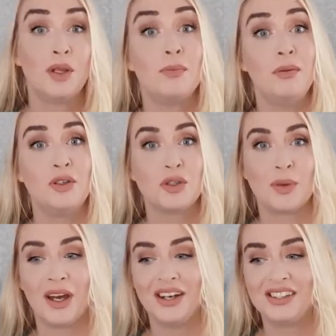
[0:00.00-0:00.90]
Maybe just my
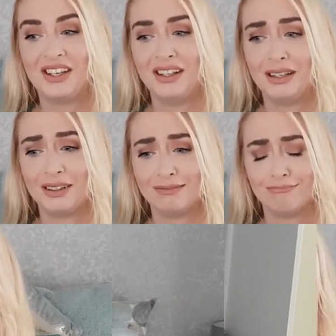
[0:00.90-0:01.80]
eyes.
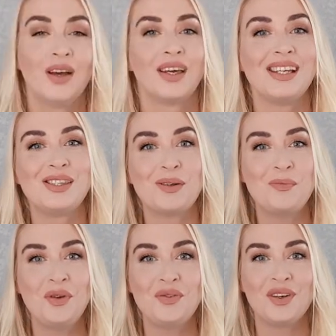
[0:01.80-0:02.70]
Okay, so
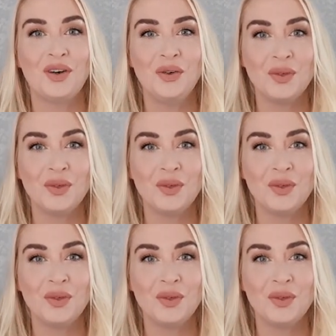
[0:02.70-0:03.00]
moving on,